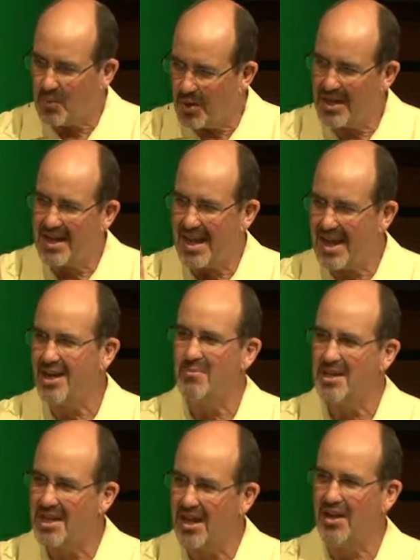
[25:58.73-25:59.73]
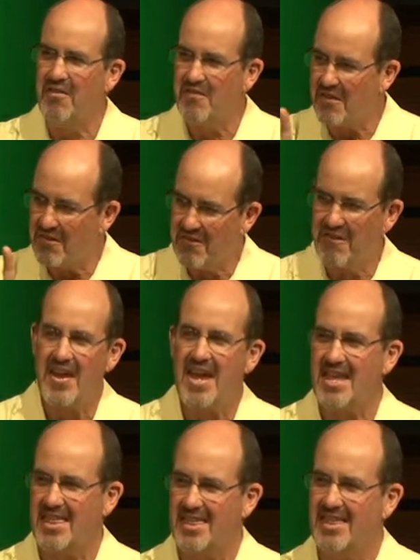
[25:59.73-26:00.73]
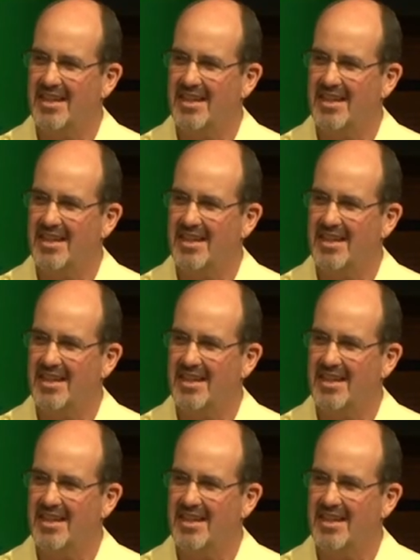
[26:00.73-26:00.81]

one enemy of faith.